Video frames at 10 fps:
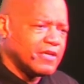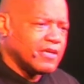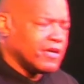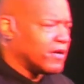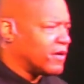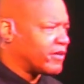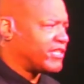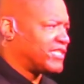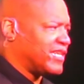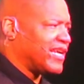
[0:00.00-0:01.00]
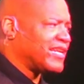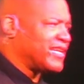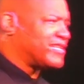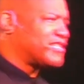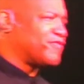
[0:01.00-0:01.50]
Oh,
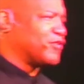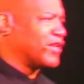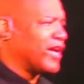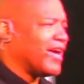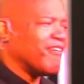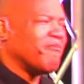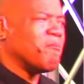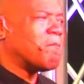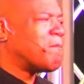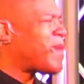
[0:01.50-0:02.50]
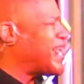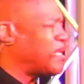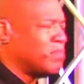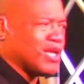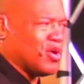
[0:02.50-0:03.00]
Christianity suffered a mighty
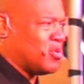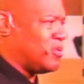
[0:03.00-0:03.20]
blow.